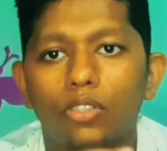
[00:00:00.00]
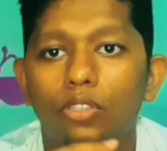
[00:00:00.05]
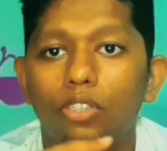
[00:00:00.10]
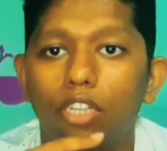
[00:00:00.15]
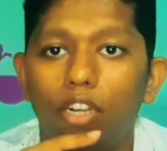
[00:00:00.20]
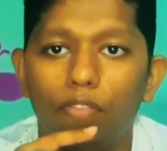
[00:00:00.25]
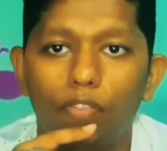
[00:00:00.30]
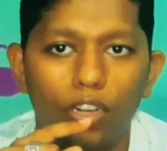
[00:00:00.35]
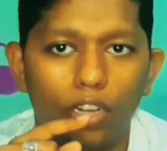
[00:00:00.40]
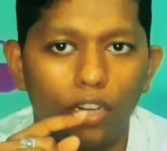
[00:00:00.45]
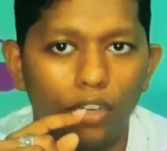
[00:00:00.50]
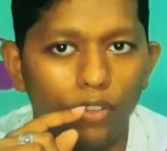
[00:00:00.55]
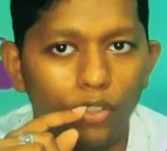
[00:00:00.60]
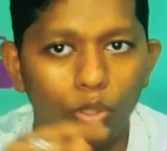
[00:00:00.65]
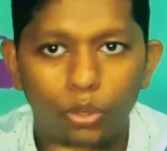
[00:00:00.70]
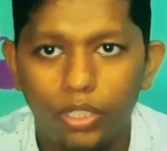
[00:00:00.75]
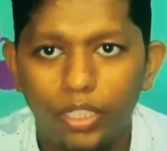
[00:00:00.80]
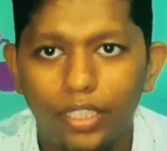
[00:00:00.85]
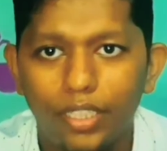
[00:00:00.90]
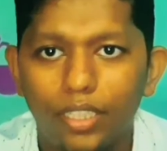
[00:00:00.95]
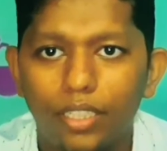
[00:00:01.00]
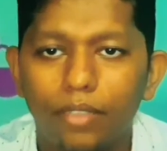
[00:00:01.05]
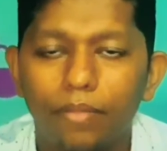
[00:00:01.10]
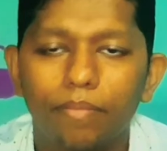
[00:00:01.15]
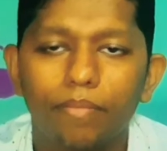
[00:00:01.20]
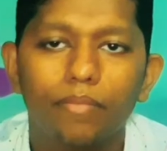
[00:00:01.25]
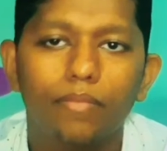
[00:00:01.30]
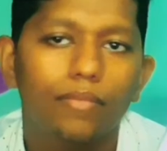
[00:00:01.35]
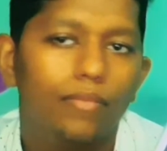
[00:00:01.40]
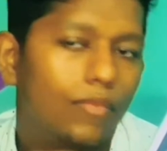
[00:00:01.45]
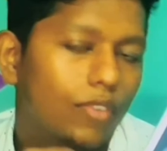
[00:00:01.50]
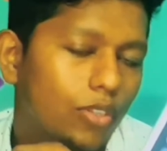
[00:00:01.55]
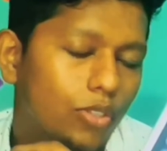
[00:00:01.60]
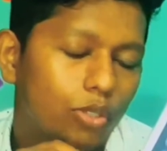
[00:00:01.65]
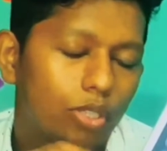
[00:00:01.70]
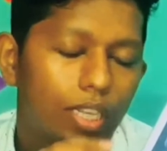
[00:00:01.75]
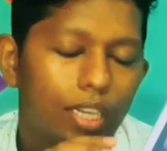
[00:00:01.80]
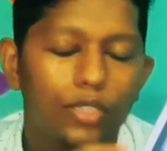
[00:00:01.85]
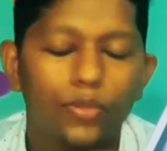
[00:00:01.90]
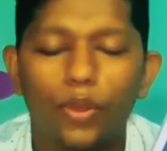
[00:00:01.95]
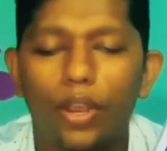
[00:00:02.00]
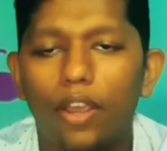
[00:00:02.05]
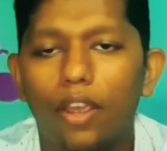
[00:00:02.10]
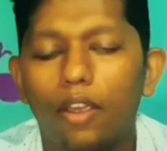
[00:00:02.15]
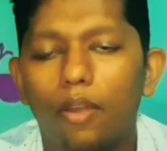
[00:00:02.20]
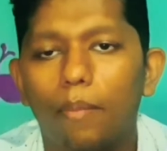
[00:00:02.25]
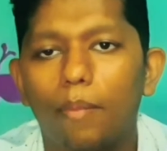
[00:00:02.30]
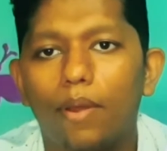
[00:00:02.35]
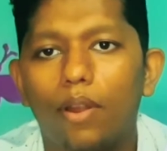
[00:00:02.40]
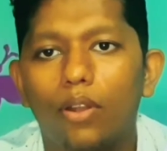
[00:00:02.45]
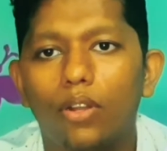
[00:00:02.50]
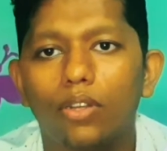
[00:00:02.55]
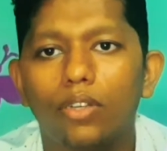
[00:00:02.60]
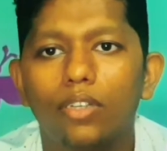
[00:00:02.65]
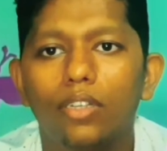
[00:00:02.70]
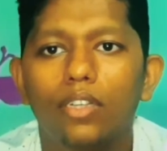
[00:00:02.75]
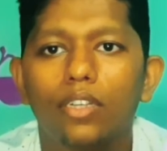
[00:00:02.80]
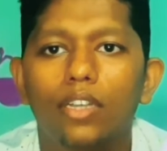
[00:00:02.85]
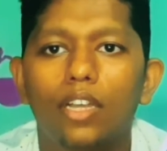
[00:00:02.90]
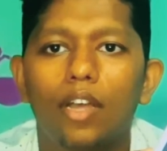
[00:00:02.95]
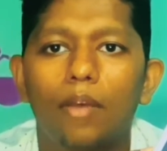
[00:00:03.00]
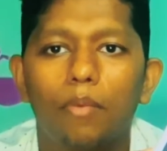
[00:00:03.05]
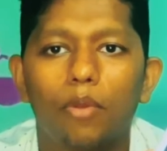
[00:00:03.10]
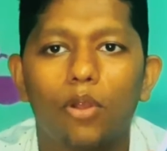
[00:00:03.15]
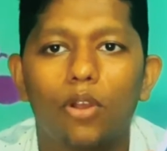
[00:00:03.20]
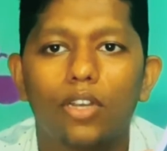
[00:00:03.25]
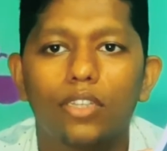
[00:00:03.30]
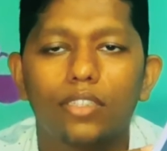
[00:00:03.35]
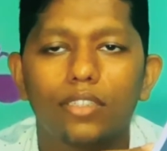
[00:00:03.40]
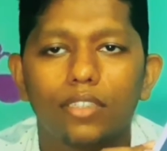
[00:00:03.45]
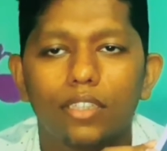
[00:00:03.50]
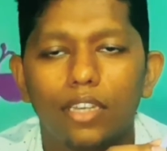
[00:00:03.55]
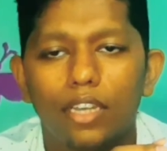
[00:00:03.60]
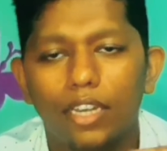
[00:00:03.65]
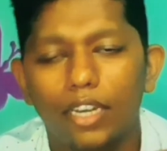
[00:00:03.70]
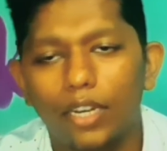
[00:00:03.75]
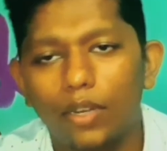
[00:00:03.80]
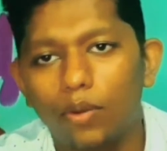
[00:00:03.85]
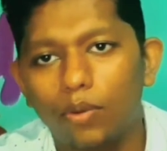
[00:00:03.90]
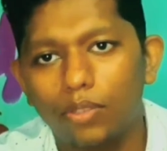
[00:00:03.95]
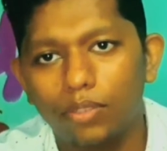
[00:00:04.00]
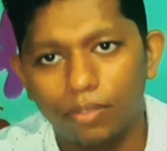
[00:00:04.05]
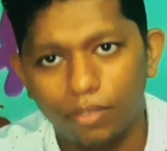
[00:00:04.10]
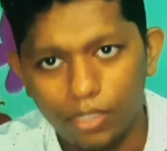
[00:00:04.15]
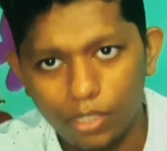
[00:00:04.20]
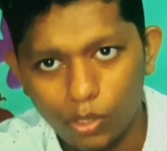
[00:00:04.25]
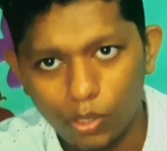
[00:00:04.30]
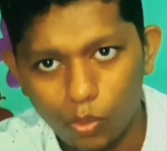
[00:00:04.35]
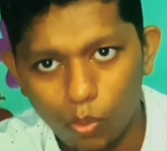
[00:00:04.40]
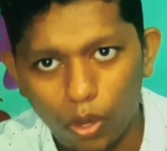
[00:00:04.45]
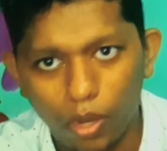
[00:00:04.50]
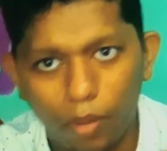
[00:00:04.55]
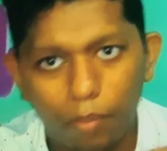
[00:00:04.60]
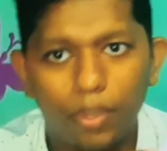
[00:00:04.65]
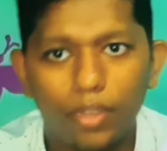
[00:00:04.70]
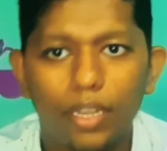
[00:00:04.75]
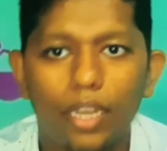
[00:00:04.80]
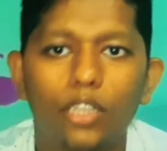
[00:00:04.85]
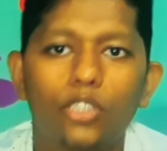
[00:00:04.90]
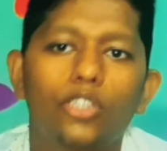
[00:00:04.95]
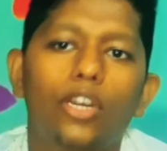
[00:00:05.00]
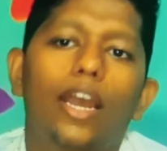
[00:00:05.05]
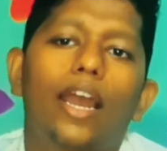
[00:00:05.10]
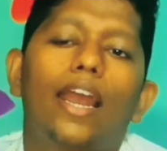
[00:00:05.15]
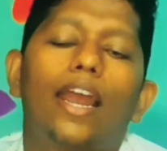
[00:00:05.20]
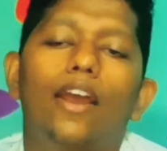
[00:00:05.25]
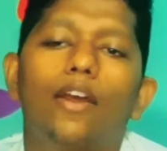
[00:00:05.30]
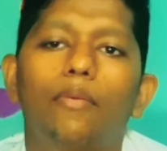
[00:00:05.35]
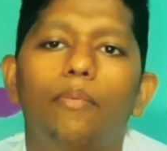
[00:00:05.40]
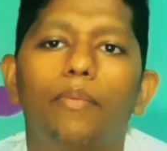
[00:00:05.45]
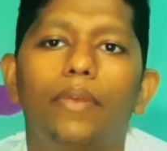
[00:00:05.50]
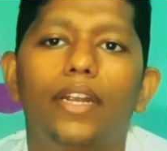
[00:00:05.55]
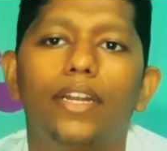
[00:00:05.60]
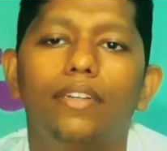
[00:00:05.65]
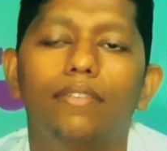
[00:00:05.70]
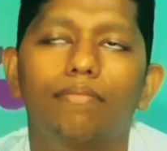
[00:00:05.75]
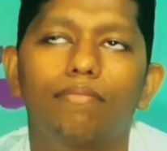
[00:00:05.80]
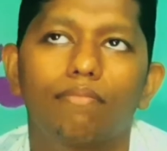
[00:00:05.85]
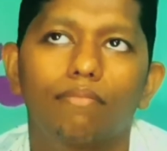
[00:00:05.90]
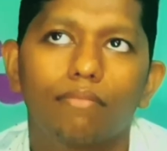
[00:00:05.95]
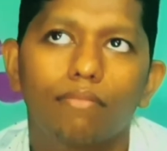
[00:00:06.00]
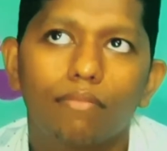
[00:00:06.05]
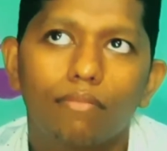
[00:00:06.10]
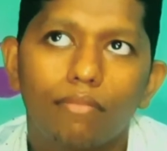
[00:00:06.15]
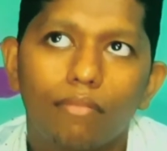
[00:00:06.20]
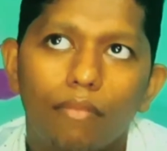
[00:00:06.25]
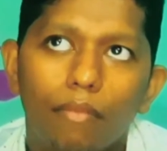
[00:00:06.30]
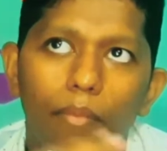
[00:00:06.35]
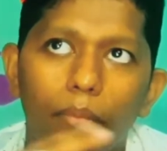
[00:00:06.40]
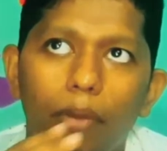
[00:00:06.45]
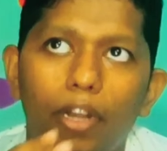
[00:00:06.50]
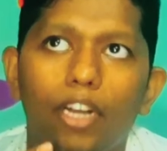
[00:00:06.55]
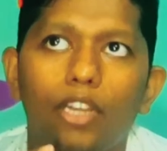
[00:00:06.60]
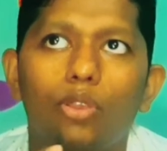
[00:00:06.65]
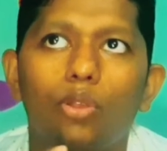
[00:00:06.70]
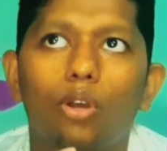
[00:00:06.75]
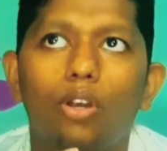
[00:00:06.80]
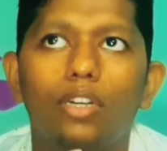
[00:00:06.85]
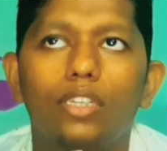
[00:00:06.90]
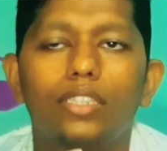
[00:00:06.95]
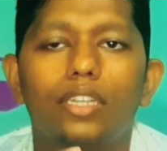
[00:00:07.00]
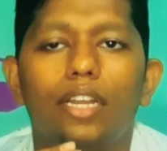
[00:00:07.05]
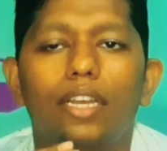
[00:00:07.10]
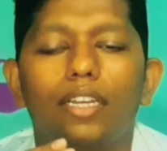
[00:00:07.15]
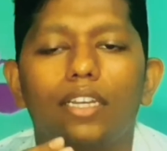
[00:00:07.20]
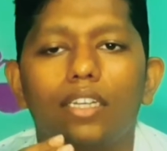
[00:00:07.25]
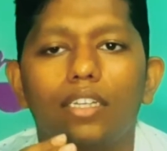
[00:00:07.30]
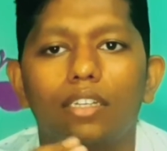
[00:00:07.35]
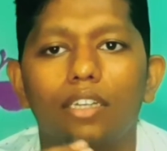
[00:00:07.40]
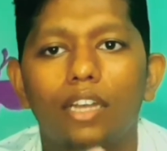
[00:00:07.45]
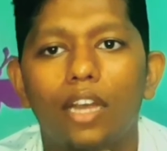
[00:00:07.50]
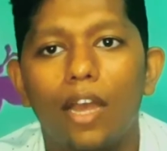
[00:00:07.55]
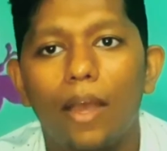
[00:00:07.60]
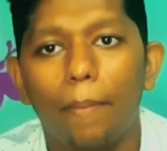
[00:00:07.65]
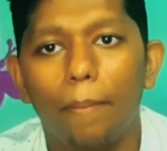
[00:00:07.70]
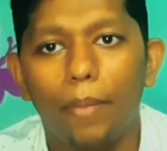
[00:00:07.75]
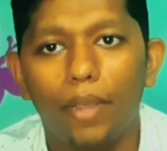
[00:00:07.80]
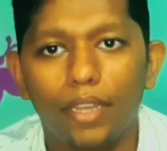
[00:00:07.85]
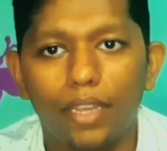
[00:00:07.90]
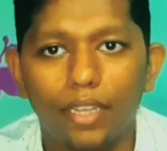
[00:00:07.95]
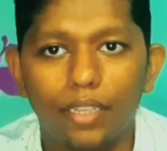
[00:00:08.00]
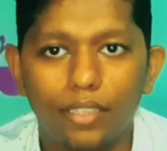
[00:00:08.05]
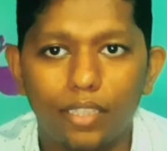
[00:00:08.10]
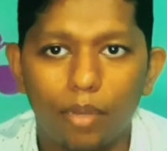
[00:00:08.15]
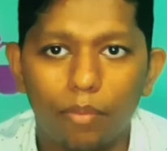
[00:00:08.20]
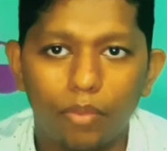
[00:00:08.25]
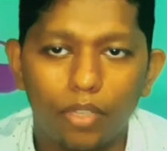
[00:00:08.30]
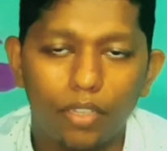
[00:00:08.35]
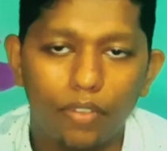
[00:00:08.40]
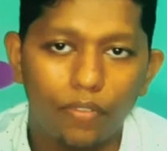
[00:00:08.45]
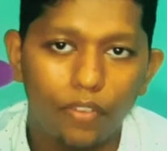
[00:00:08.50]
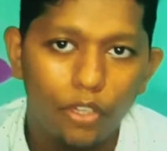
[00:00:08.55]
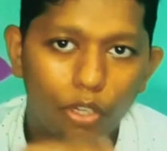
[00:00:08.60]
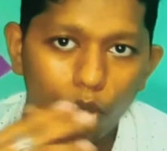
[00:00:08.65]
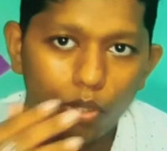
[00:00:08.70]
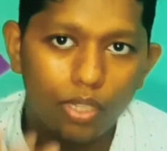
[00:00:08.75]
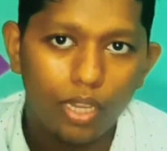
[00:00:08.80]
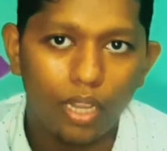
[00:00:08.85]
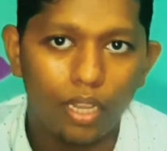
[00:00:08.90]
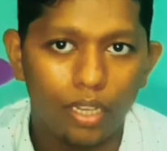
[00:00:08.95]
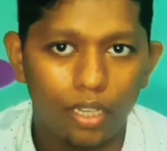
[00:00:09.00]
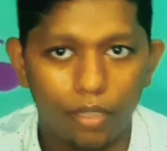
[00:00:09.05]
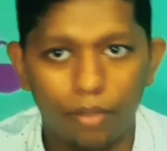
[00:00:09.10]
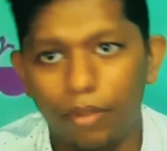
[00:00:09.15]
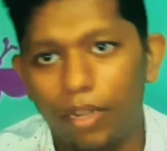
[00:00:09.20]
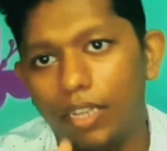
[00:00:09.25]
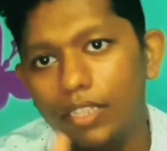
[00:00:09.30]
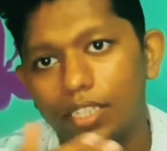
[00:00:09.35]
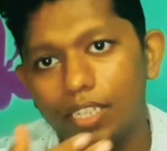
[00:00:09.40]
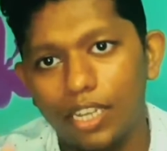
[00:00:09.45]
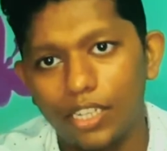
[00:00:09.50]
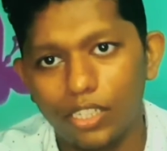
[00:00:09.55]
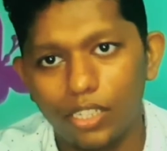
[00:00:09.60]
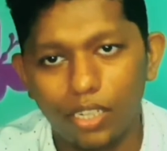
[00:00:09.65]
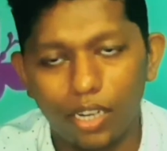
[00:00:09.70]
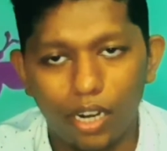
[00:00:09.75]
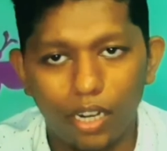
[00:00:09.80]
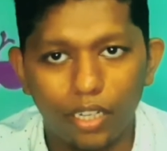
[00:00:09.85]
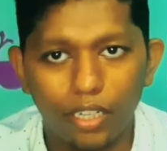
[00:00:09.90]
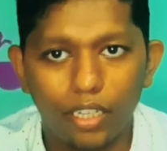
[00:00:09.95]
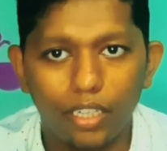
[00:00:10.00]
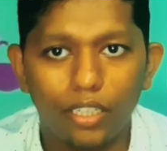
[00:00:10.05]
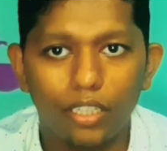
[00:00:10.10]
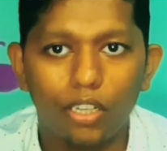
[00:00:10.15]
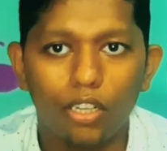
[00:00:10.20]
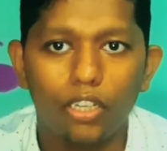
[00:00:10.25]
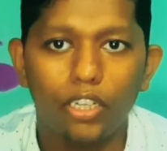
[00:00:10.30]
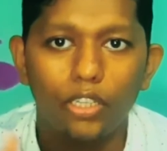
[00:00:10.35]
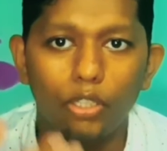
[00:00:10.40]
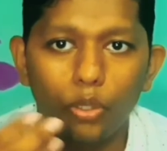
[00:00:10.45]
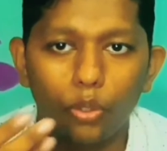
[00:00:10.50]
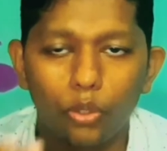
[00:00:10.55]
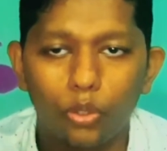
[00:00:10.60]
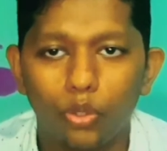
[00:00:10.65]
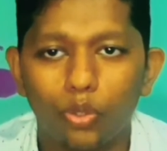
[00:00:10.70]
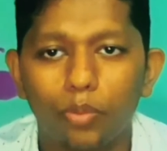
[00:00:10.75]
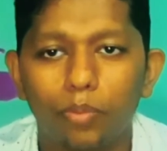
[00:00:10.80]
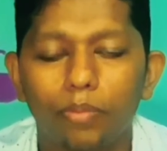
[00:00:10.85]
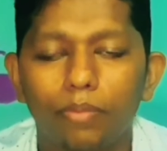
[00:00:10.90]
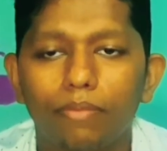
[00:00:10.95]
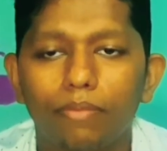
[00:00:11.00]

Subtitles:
Definitely you need it, so that's why I bought. Because in this 1 month I have made many thoughts, like making something videos like education content in YouTube,